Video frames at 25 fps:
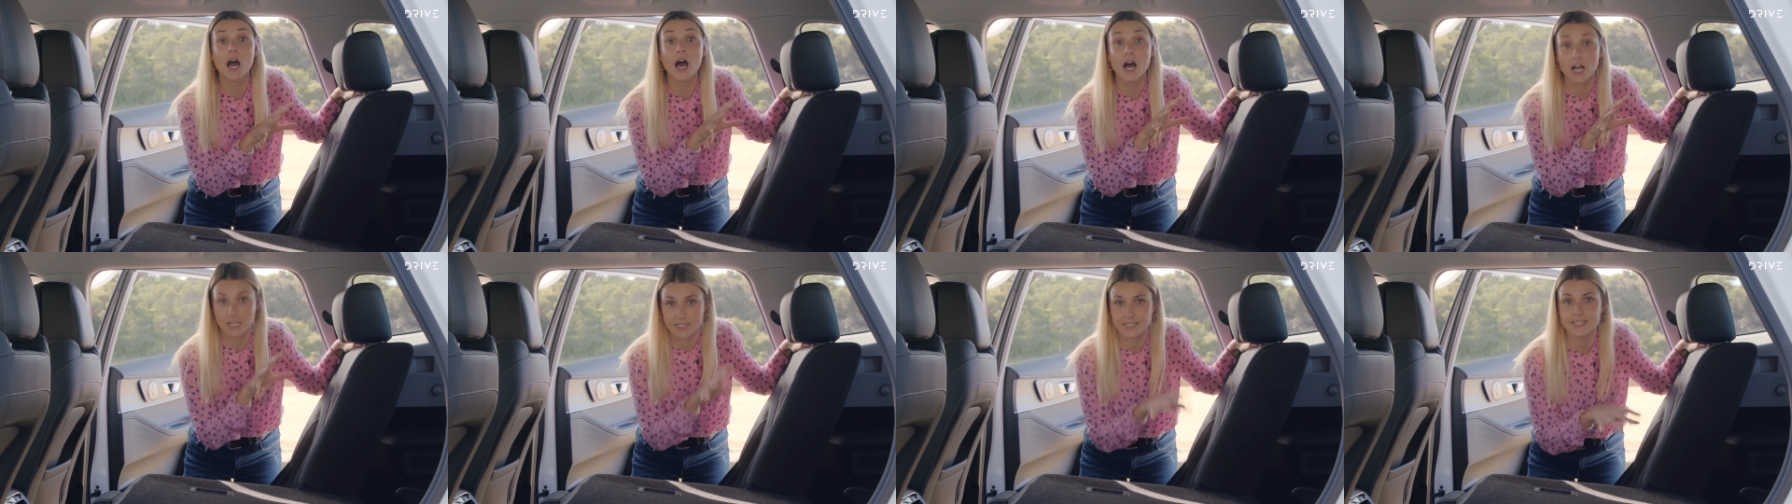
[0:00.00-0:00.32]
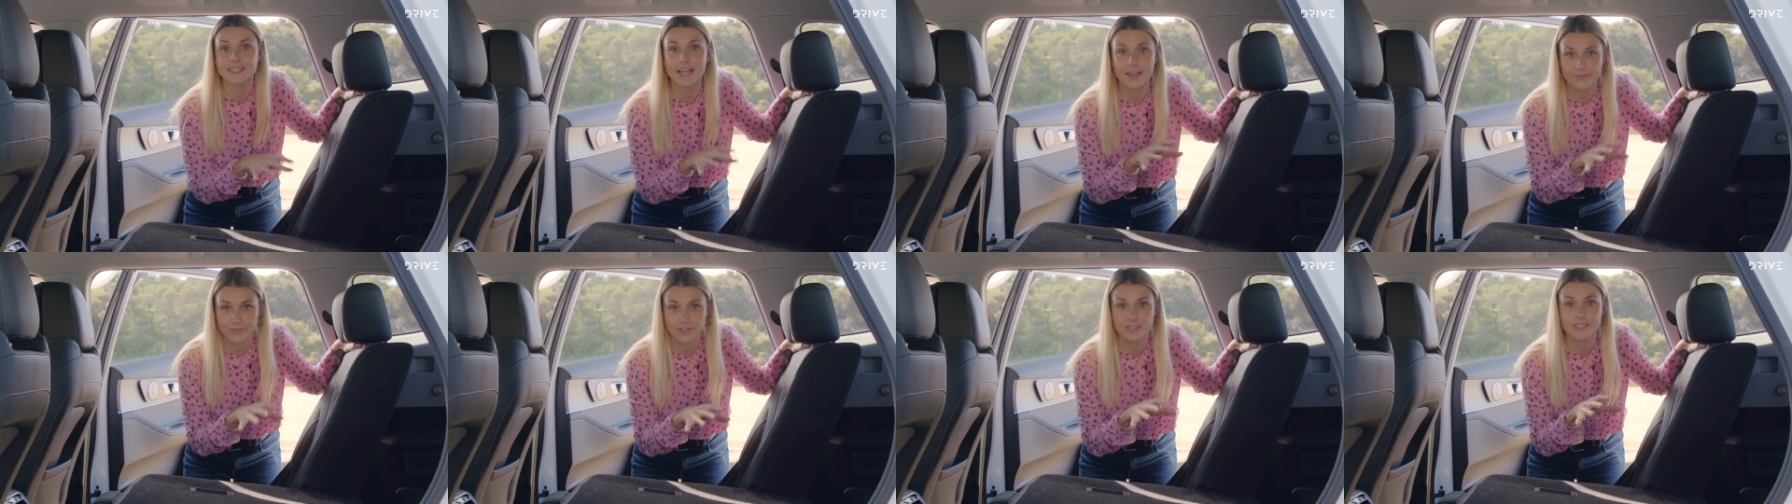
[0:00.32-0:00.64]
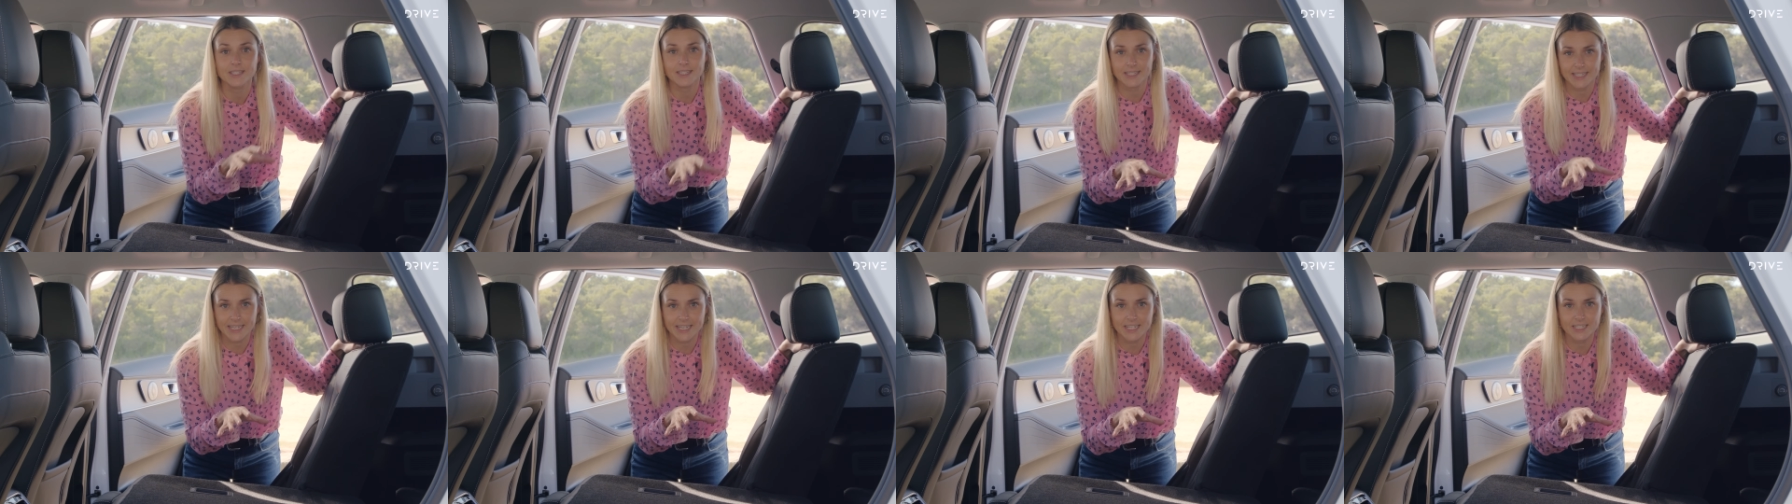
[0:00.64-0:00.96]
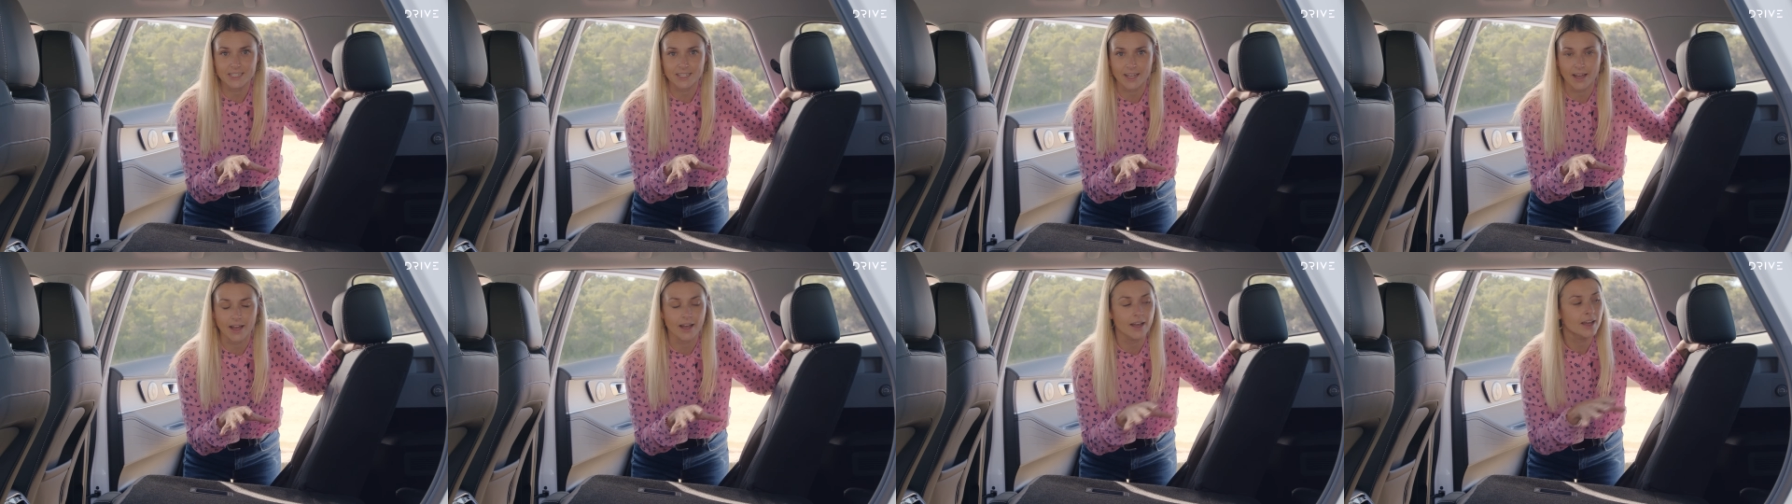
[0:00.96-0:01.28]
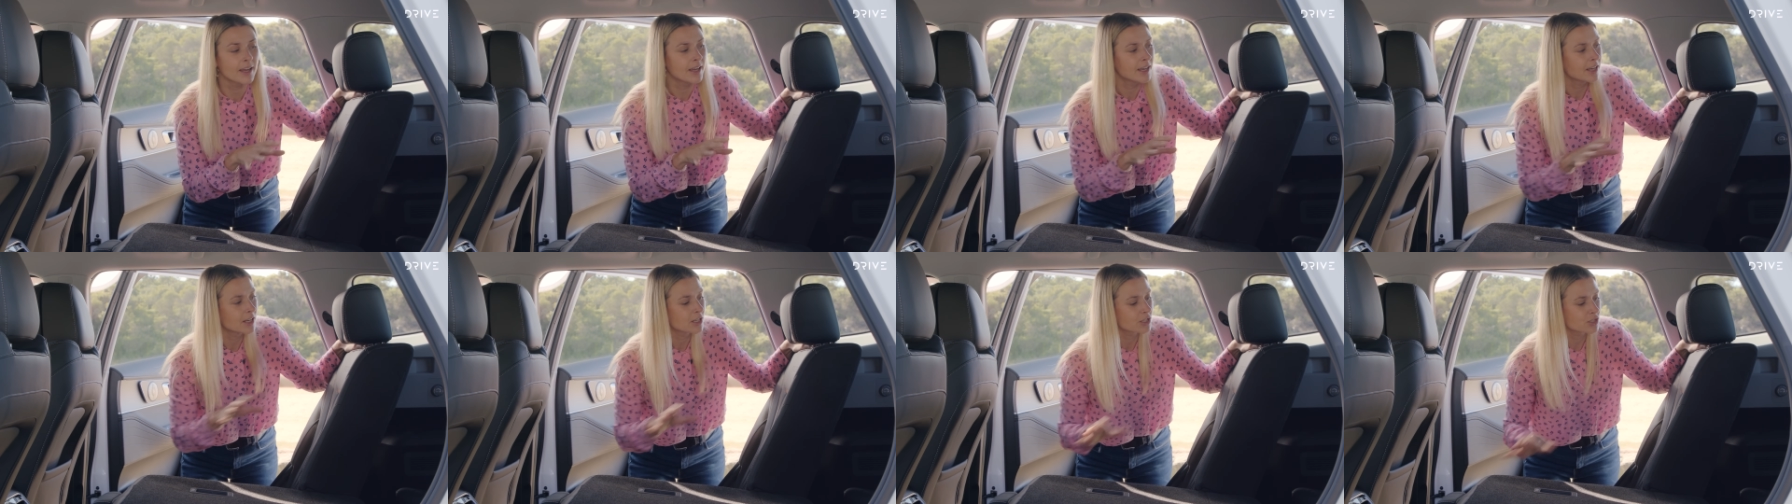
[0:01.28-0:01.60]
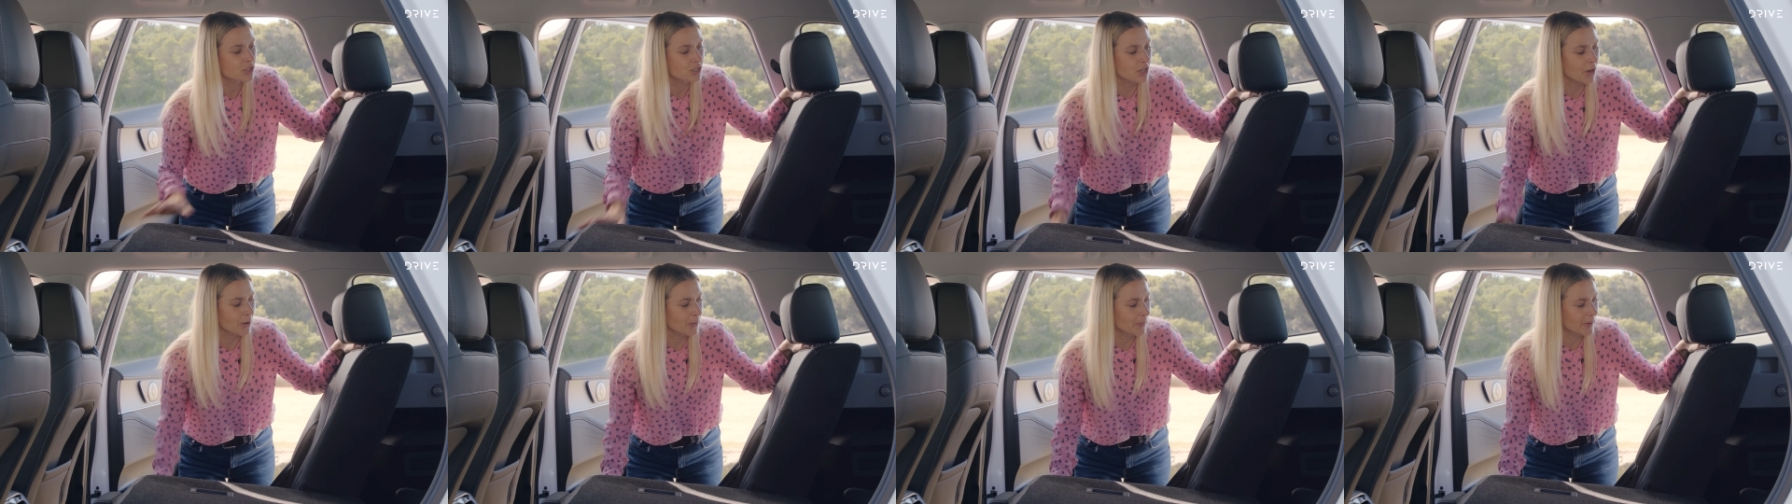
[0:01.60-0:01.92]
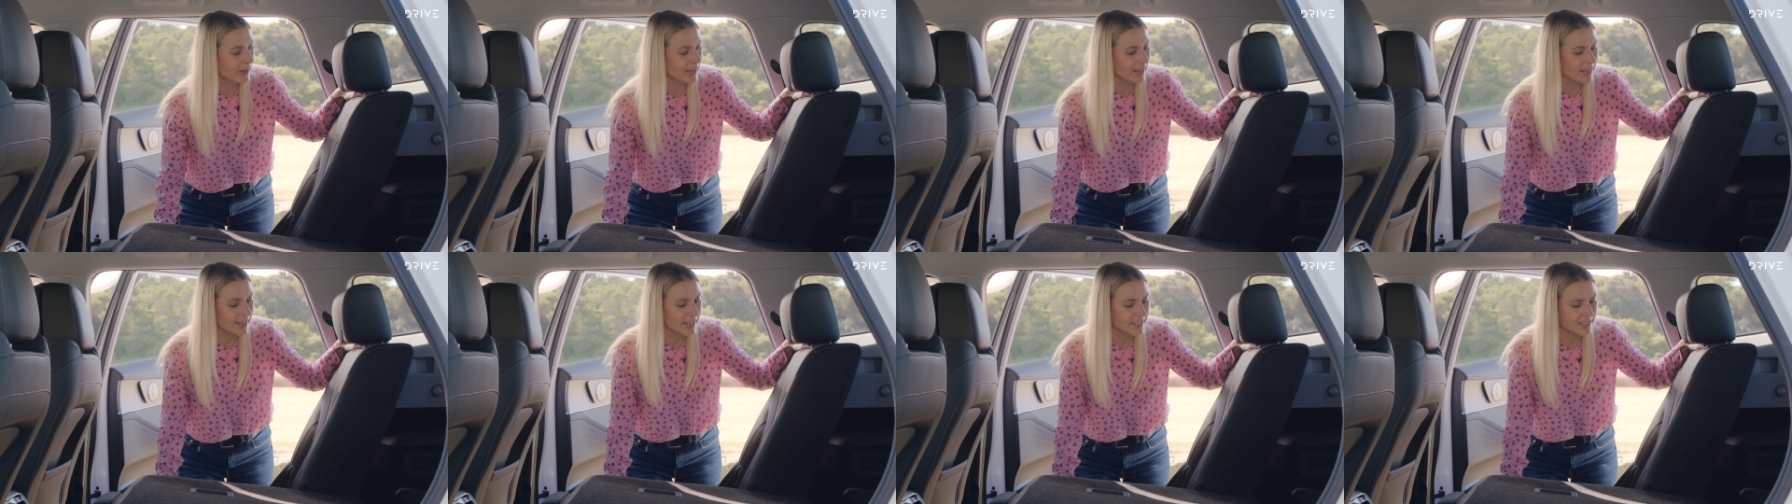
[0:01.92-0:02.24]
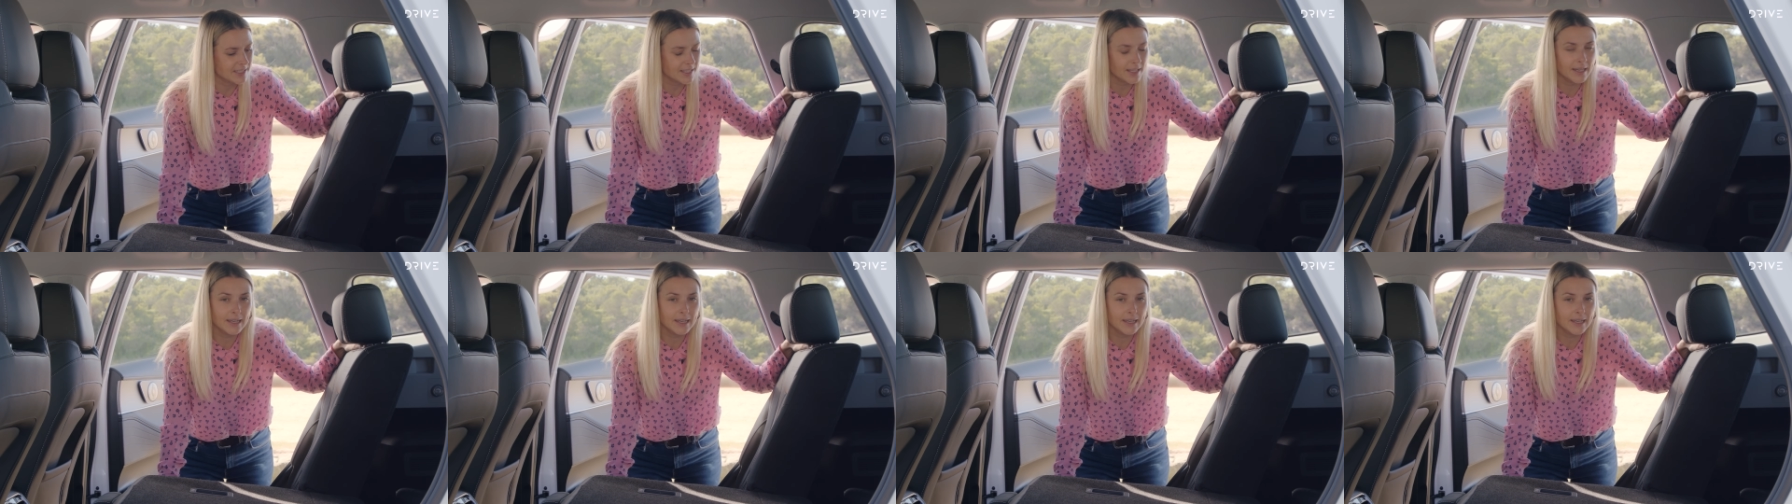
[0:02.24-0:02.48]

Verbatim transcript: a seven-seater. So it's